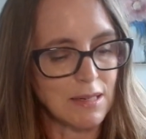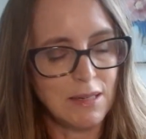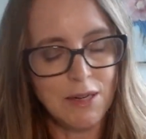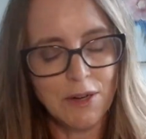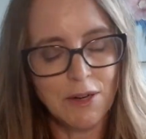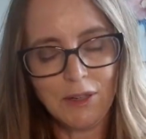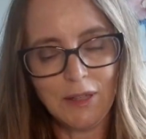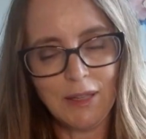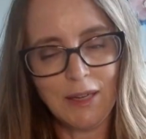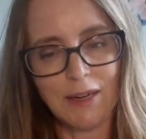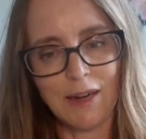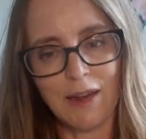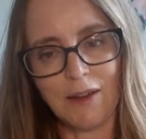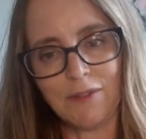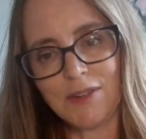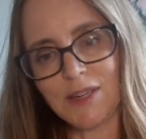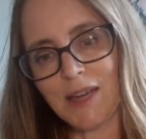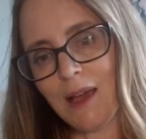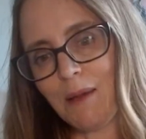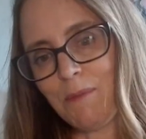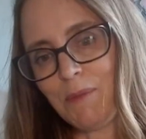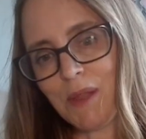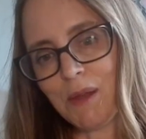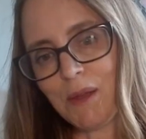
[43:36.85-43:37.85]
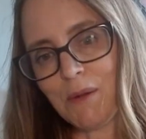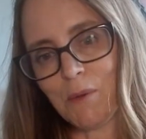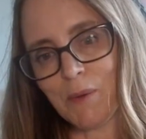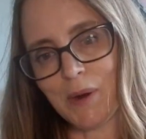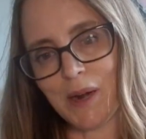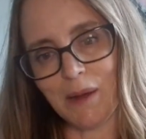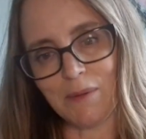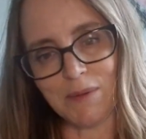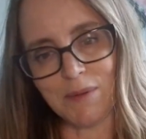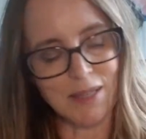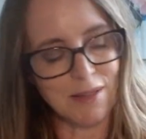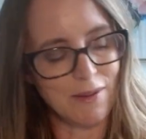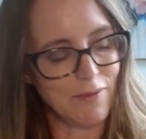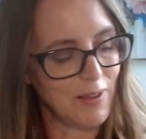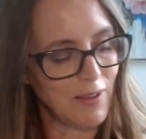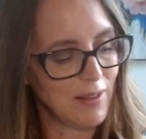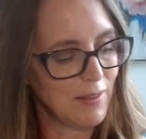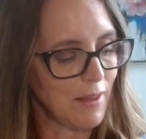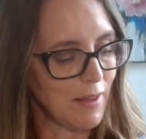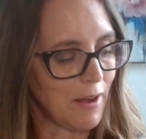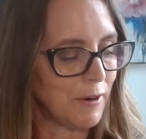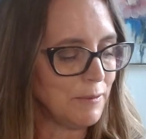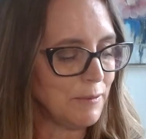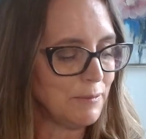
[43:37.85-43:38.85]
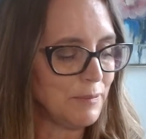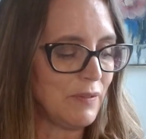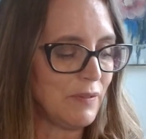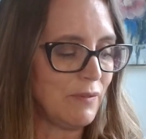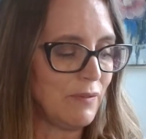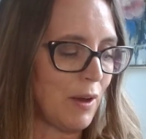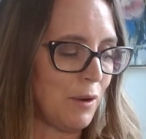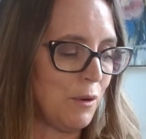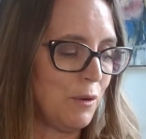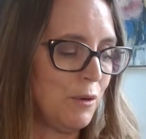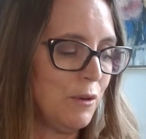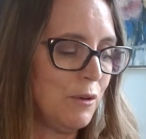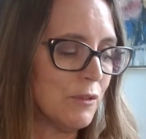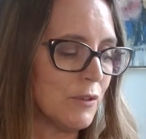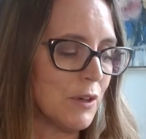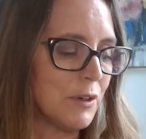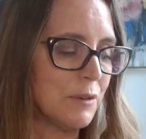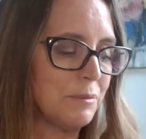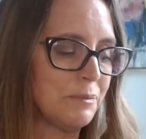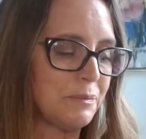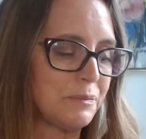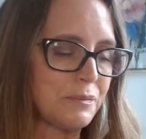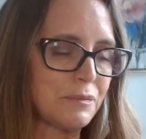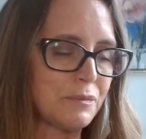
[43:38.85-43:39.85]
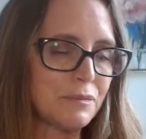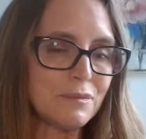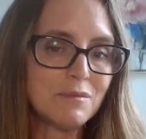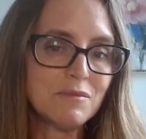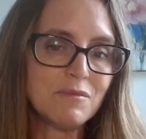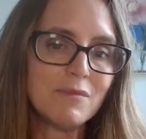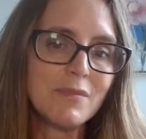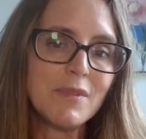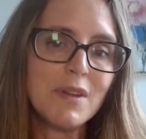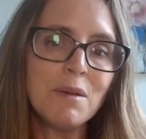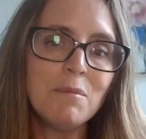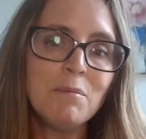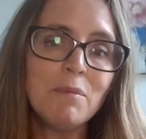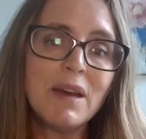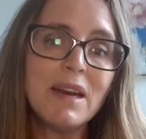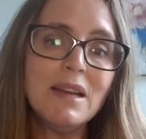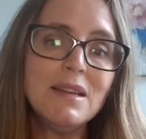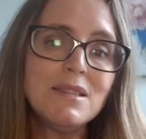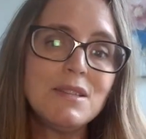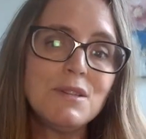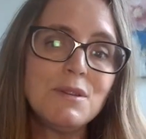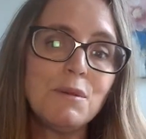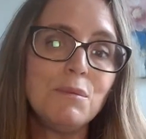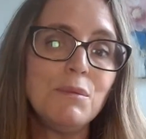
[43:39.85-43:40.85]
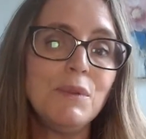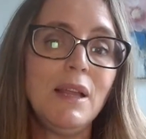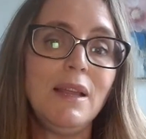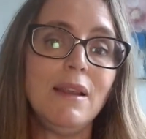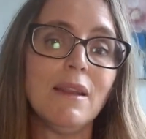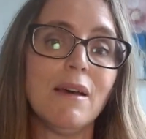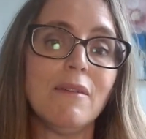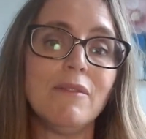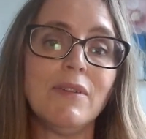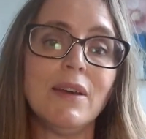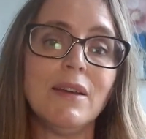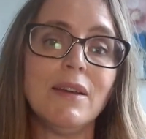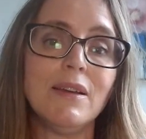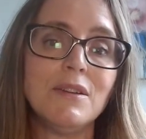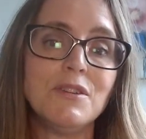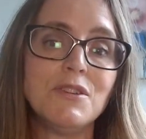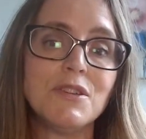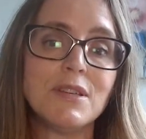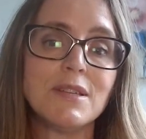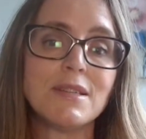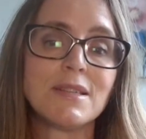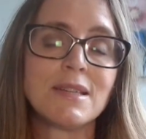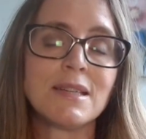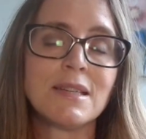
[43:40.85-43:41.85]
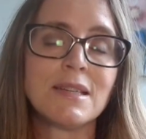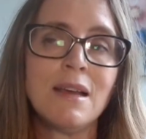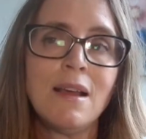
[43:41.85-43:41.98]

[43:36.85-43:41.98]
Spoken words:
nearly enough time there when I was living there in Vancouver, but I still really love it. It just